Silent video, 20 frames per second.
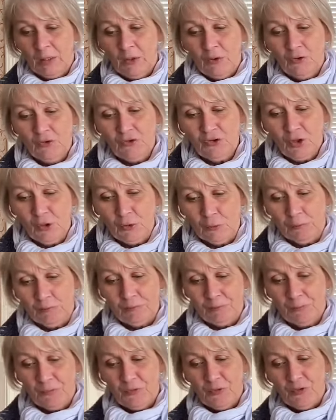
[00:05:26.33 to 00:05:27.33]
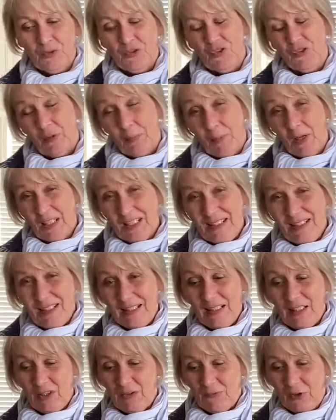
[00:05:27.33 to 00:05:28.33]
So, some
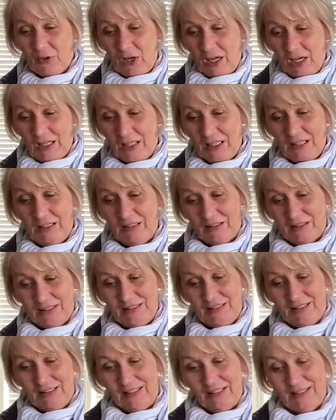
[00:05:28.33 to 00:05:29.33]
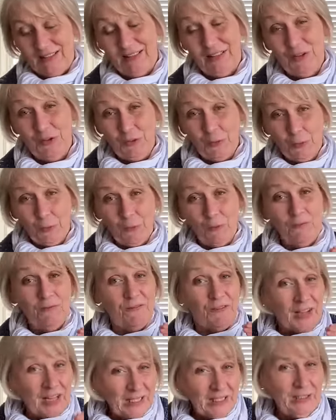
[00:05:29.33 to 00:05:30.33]
ideas for highlighting your
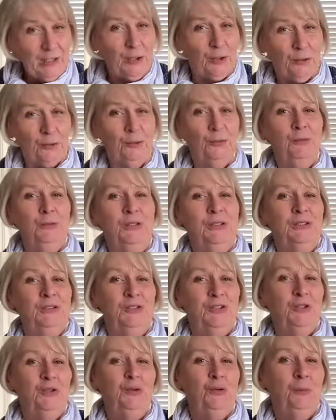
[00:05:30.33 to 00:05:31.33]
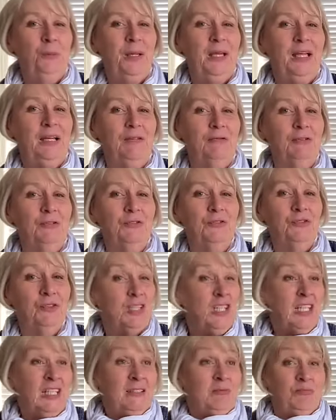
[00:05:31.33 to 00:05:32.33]
value to your parents
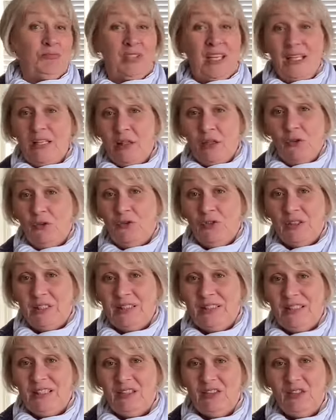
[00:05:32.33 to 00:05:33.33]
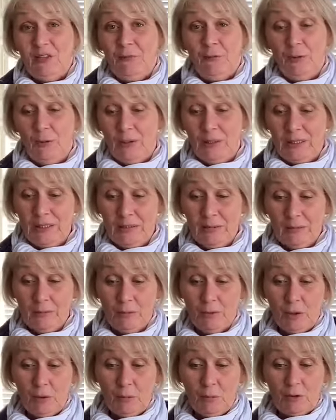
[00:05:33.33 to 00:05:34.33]
take those ideas if you like. You
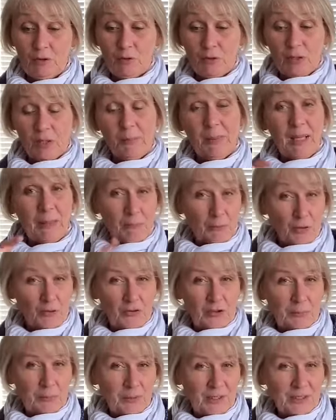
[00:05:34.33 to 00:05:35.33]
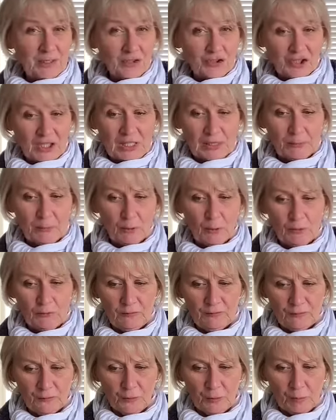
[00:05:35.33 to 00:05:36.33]
know, we're talking about music being the jackpot
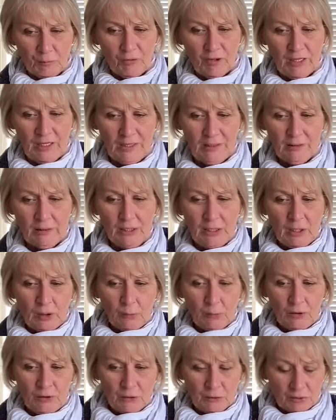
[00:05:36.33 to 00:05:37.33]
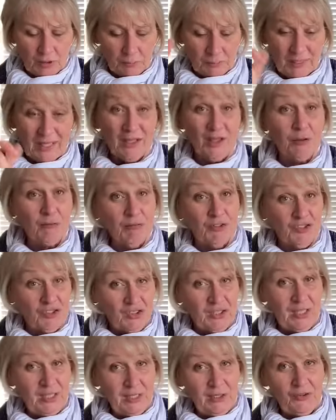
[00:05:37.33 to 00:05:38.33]
for the brain. We're talking about the
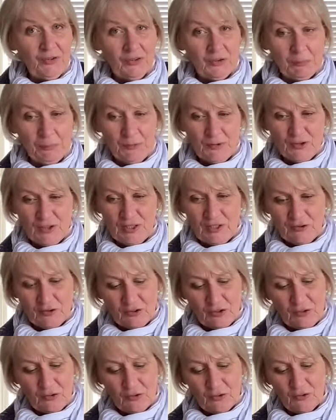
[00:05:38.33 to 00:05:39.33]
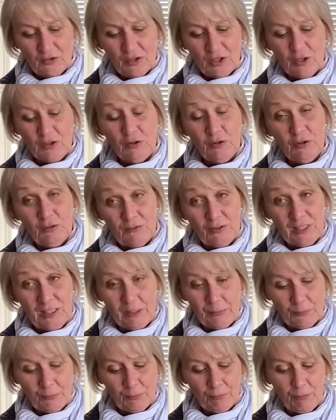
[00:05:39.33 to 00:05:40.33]
resilience and persistence that you
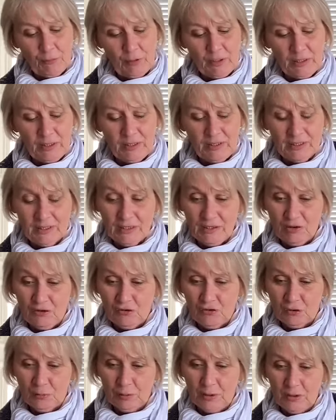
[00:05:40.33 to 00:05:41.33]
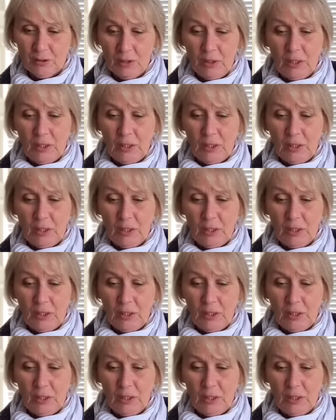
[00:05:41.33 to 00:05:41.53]
develop through learning an instrument.